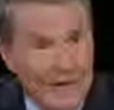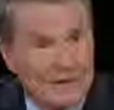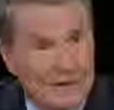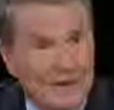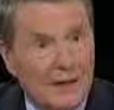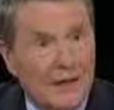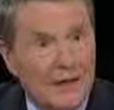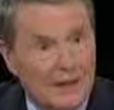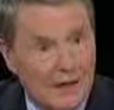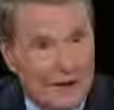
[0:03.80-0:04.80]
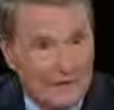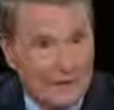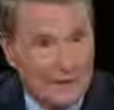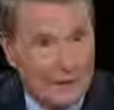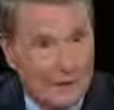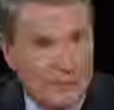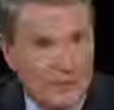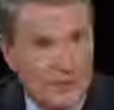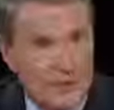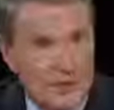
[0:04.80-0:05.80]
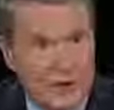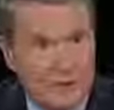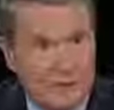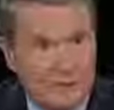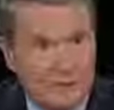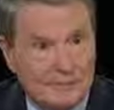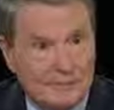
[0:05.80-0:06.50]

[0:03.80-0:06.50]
tackling the deficit problem in this country.